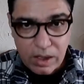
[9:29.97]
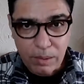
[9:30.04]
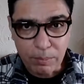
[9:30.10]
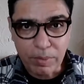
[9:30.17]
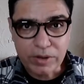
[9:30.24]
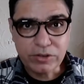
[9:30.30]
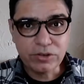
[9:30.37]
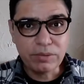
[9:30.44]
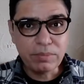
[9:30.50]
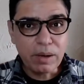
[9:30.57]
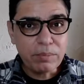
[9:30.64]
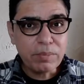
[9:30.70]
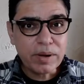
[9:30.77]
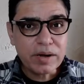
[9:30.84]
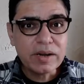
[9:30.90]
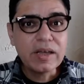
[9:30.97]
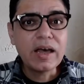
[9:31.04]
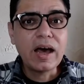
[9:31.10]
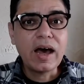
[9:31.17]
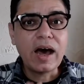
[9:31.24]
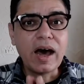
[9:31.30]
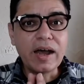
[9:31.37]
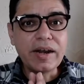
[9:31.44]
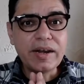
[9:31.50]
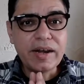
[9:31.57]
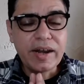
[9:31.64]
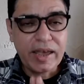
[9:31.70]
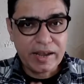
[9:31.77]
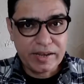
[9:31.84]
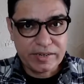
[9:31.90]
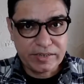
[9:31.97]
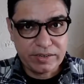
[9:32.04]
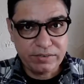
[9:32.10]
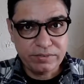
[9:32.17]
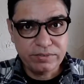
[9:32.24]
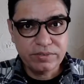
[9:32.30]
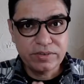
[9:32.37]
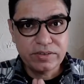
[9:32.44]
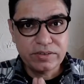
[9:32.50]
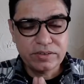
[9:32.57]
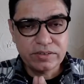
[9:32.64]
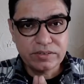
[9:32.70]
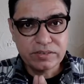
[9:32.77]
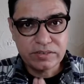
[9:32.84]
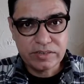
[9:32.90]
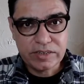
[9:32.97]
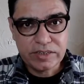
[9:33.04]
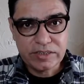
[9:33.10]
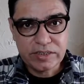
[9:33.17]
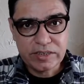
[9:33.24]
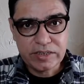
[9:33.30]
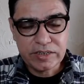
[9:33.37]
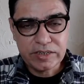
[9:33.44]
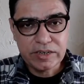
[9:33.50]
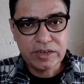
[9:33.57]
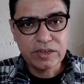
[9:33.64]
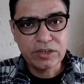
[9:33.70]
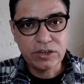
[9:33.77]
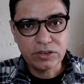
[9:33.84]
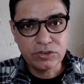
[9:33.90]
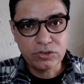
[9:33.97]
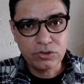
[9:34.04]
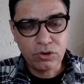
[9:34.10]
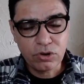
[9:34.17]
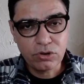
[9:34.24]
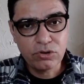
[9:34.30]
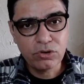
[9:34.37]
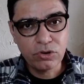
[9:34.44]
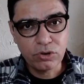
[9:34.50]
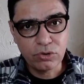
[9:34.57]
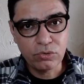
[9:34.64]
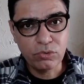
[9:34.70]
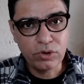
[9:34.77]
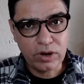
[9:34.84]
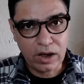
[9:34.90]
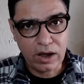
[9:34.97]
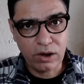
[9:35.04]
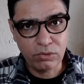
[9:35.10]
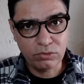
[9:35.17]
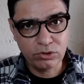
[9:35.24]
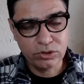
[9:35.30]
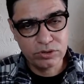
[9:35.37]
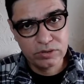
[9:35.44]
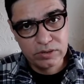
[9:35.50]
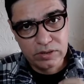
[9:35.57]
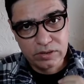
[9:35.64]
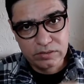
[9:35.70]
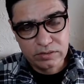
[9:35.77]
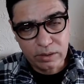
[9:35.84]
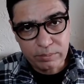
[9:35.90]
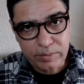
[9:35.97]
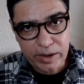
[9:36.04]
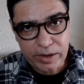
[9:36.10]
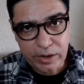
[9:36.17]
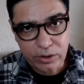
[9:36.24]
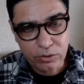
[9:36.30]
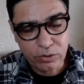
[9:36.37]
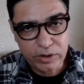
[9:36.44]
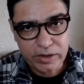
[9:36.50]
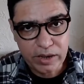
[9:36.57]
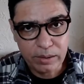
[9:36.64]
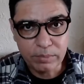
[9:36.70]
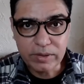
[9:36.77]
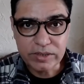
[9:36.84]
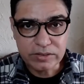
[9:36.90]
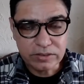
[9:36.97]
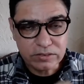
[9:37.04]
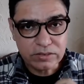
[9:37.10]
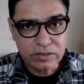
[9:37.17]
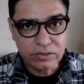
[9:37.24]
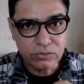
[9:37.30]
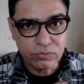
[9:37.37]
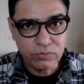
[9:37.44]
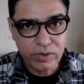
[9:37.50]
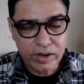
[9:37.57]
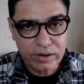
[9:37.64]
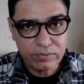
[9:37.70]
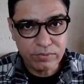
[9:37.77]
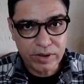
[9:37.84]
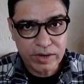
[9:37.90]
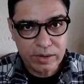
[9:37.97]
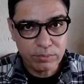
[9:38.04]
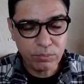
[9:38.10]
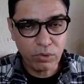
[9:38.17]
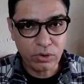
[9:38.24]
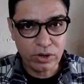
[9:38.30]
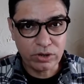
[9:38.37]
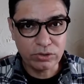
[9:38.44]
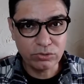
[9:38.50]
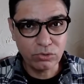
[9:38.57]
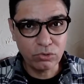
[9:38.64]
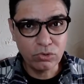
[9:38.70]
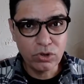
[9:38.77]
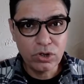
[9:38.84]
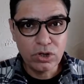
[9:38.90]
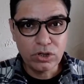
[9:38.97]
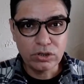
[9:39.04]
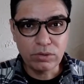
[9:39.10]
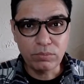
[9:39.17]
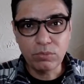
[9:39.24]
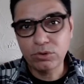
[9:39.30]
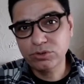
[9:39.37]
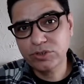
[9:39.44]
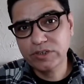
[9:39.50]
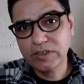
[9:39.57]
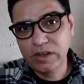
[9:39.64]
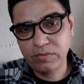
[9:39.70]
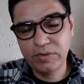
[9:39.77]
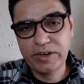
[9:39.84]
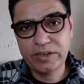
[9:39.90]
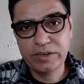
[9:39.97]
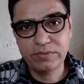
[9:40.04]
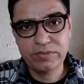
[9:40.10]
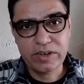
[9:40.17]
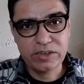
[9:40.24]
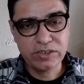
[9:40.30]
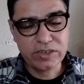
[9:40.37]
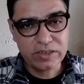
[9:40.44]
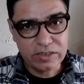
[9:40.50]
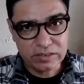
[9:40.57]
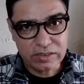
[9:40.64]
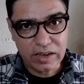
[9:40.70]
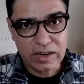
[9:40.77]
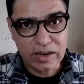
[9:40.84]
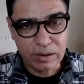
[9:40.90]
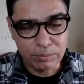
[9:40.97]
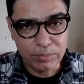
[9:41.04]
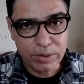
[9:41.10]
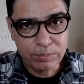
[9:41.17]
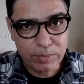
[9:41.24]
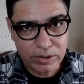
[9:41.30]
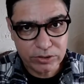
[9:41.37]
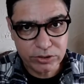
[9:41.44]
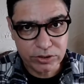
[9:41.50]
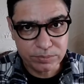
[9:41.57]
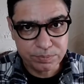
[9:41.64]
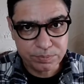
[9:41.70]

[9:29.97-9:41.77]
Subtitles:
But remember, a negative CT does not rule out subarachnoid hemorrhage. This is very, very important. So the most definitive test is a lumbar puncture.